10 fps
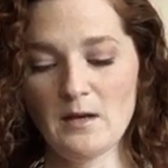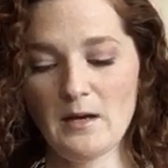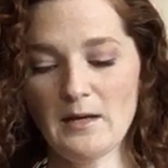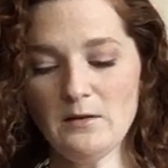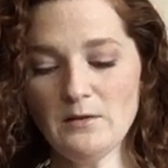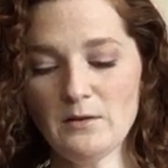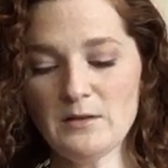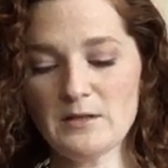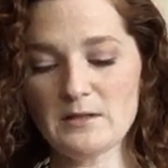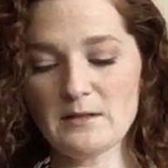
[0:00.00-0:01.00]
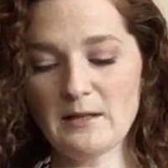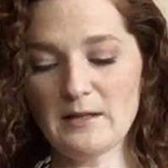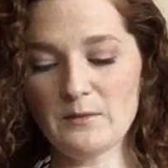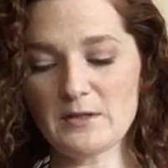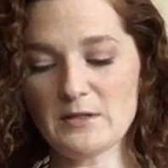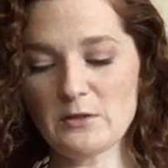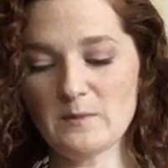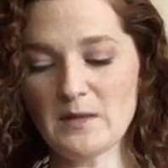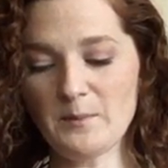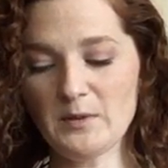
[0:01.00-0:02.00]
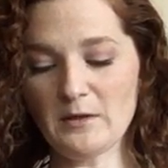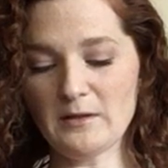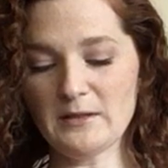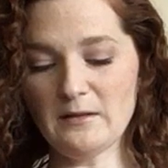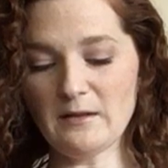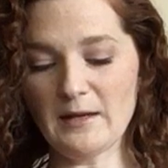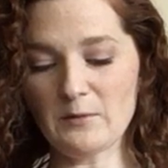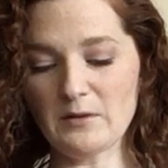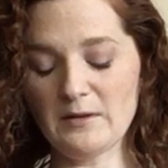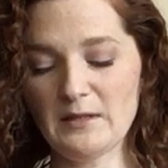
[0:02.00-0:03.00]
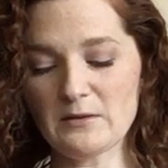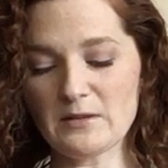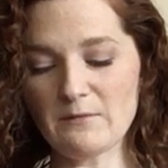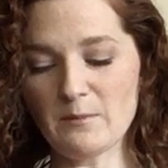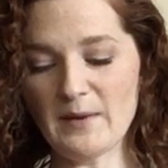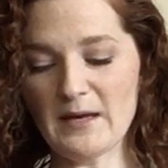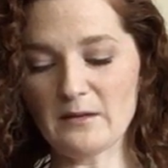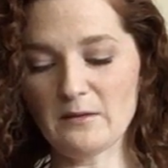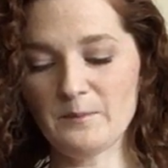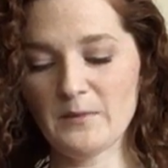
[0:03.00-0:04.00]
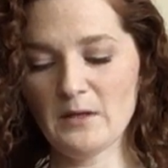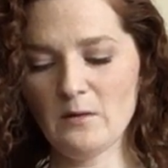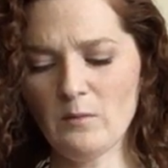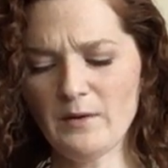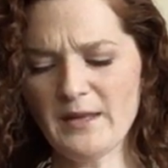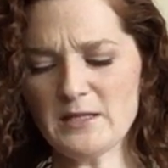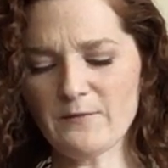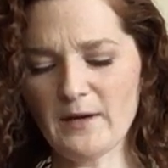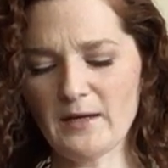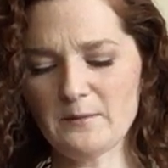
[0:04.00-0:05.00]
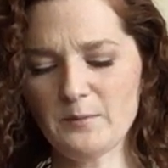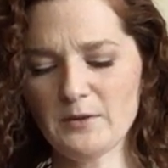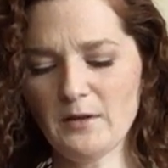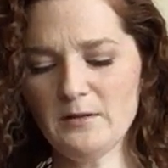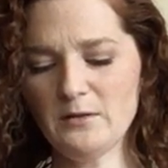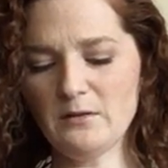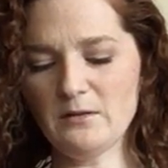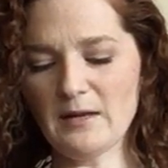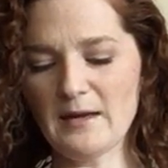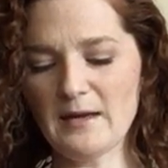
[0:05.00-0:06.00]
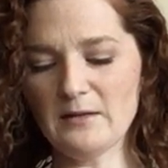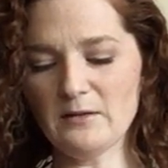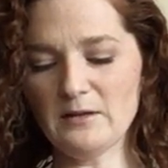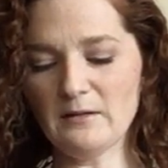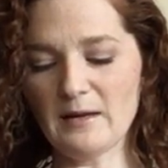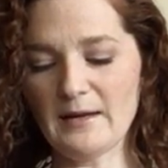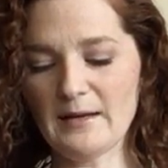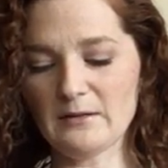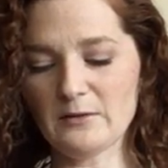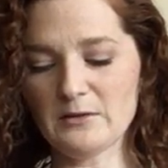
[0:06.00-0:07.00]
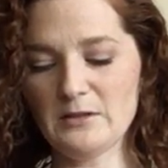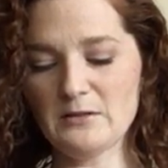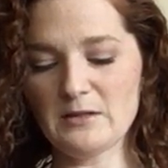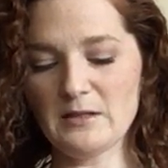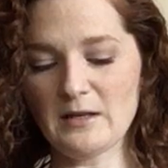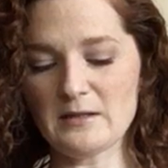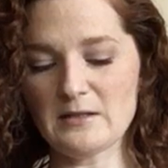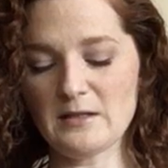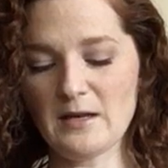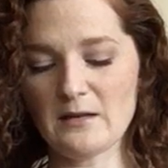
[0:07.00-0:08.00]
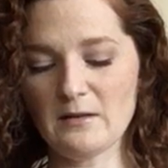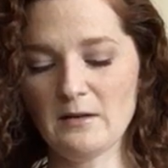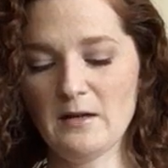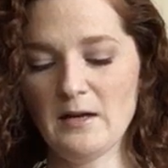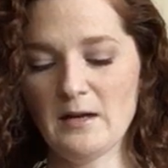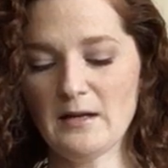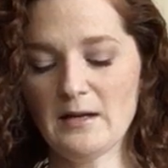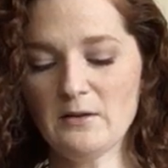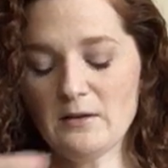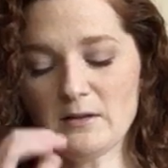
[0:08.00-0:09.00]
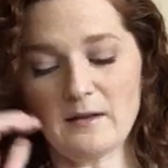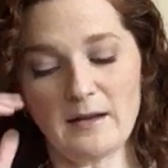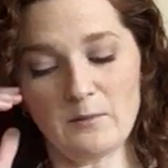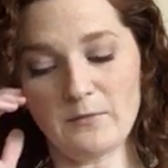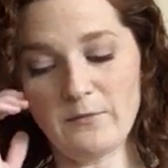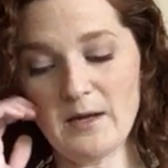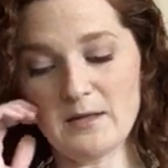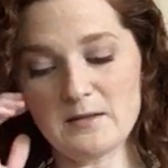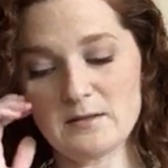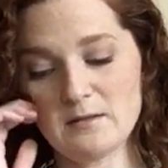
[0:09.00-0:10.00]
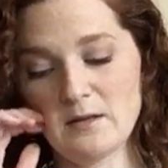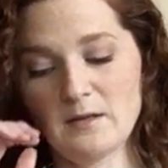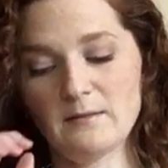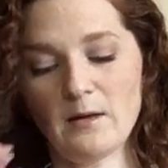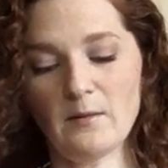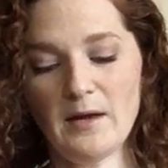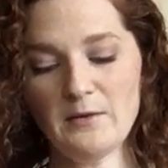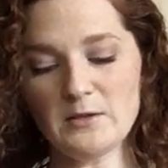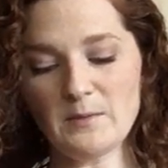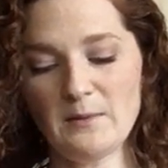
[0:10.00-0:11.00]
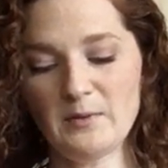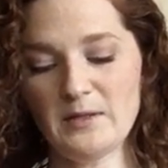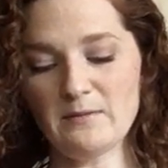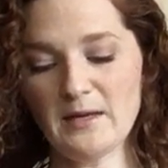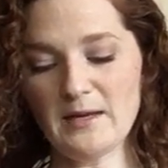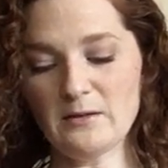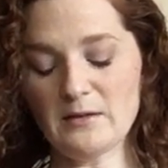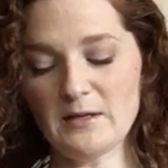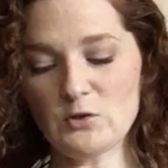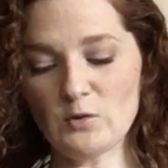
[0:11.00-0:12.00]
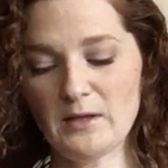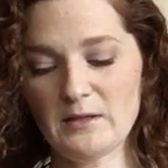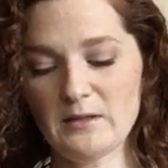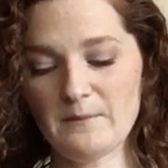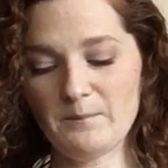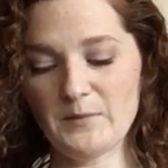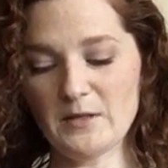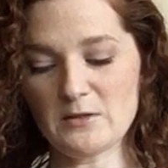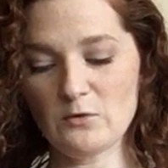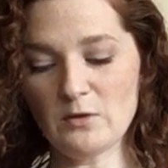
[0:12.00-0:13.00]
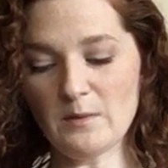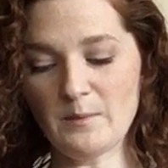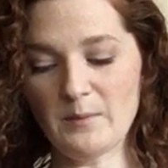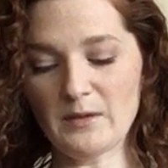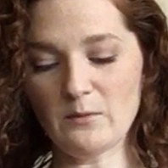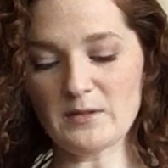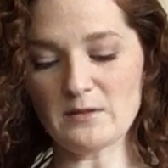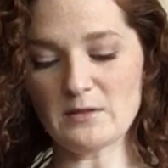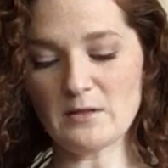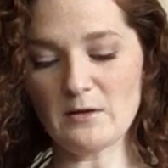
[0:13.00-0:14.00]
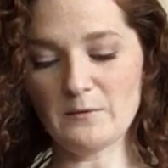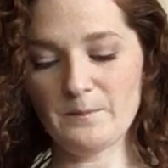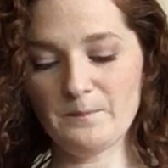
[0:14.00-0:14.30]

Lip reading: Ender noticed that it was assumed that Bernard and Eli were the leaders of the battle. Well, that's fine. Bernard knew that Ender and Eli had learned to use the guns together, and Ender and Eli were friends. Now, others might believe that Ender had joined his group, but it wasn't so.